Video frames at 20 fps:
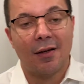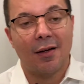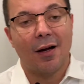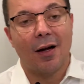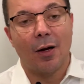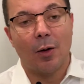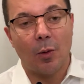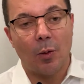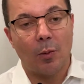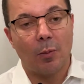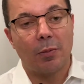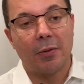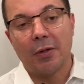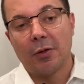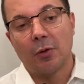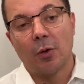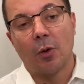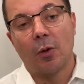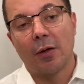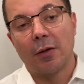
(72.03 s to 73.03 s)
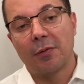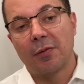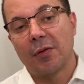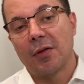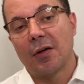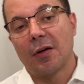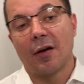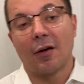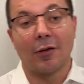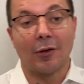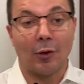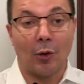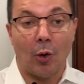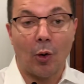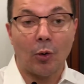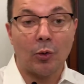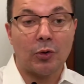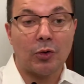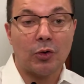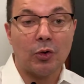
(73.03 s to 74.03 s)
if there are
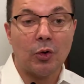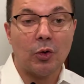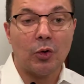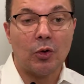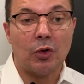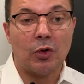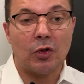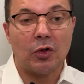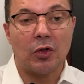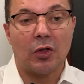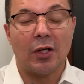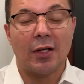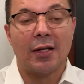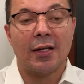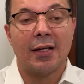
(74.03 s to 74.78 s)
lawsuits